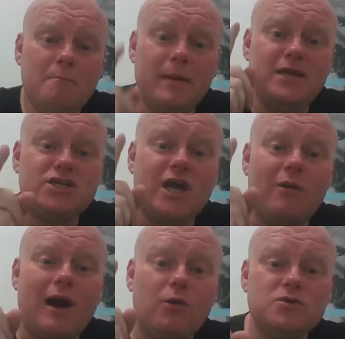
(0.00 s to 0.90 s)
Big
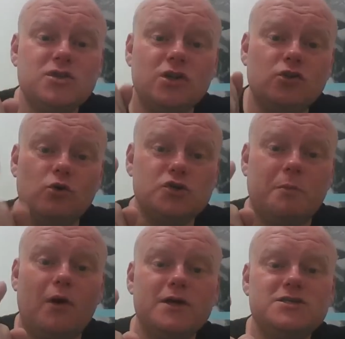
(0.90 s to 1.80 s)
shout out to the Dutch
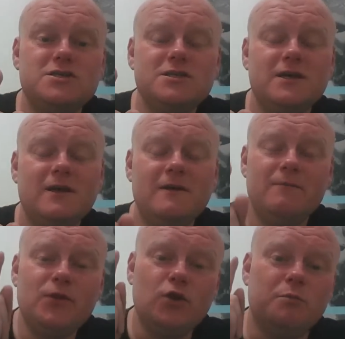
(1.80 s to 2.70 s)
boys
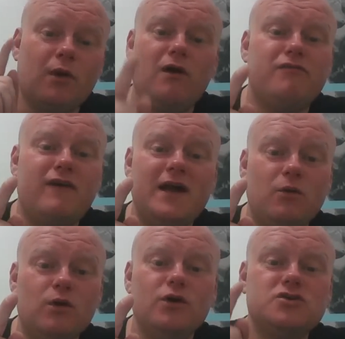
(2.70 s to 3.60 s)
who brought
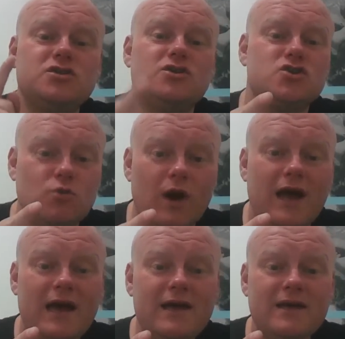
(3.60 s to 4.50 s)
fireworks to the
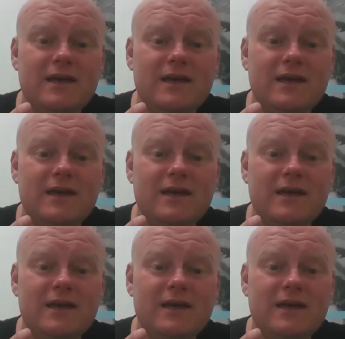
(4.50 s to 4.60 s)
square.